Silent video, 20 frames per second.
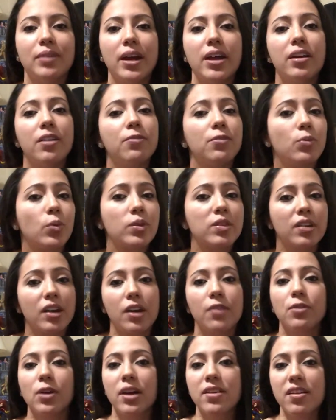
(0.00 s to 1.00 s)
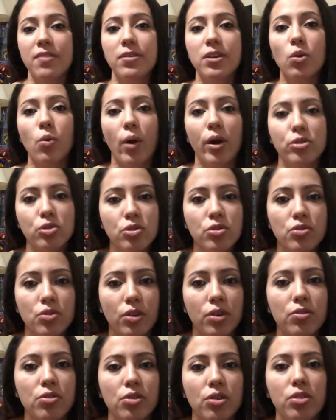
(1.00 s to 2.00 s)
And once again, if you guys have any questions or
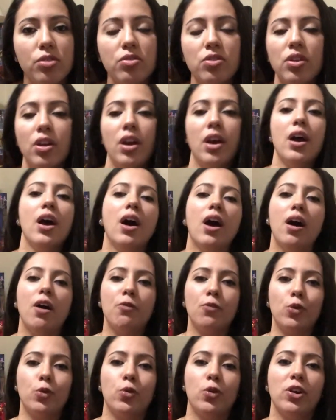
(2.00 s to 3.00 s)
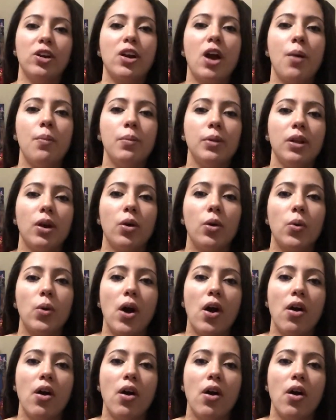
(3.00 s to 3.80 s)
concerns, feel free to comment below.